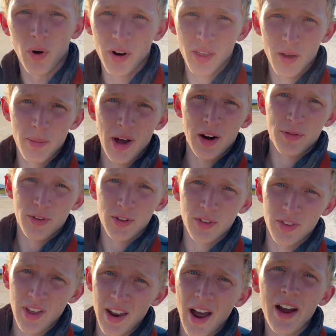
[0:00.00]
One of the
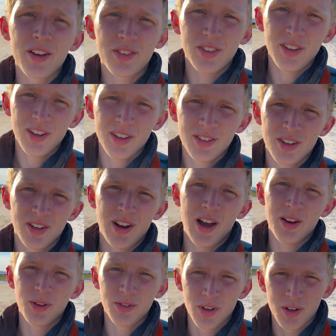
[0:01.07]
benefits that I see to
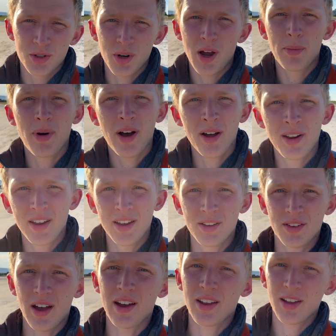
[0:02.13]
not using a tripod
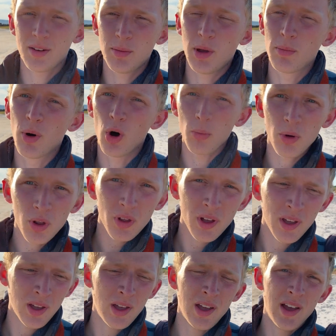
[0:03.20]
is I can be mobile.
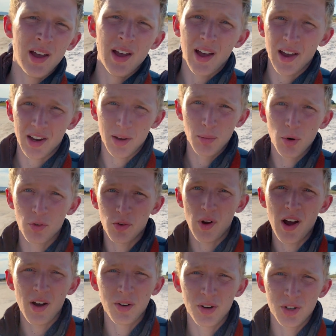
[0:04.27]
I can move
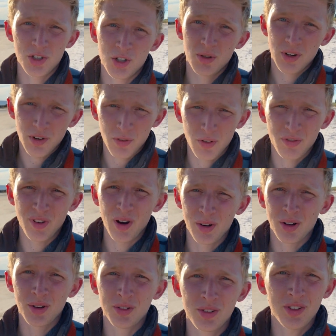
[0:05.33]
around, shoot different
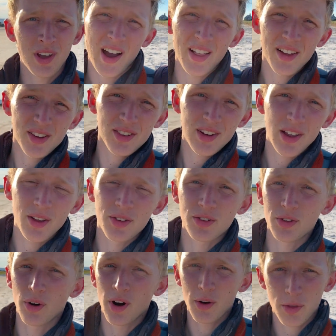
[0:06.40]
photos. I like to tell a
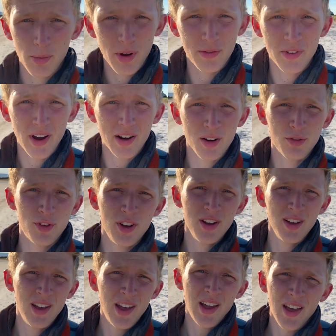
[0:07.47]
story with my
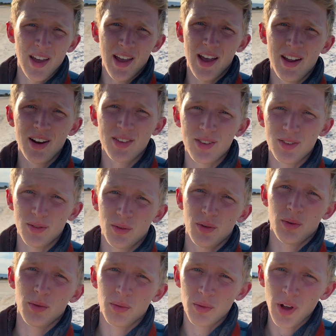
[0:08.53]
photography, and it's
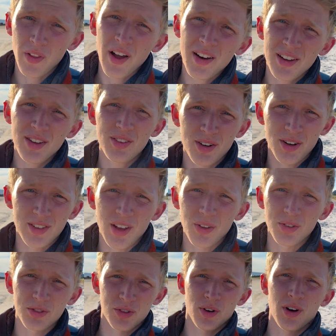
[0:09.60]
a lot easier to
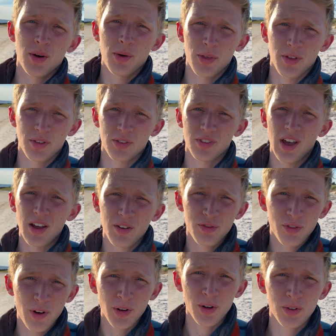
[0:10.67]
tell a story with a set of
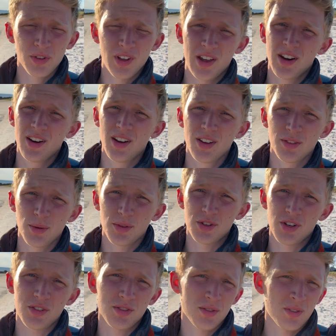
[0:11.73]
photos than it is with
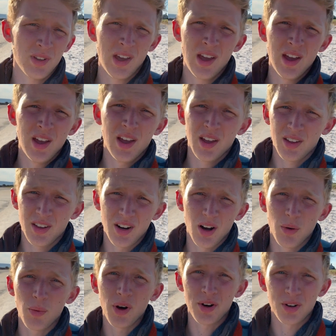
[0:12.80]
just,
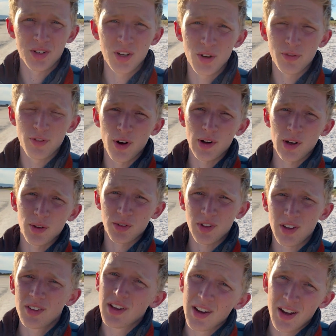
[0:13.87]
one or two photos
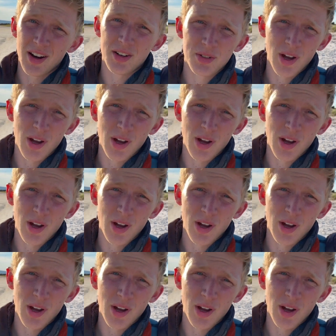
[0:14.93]
that you take on a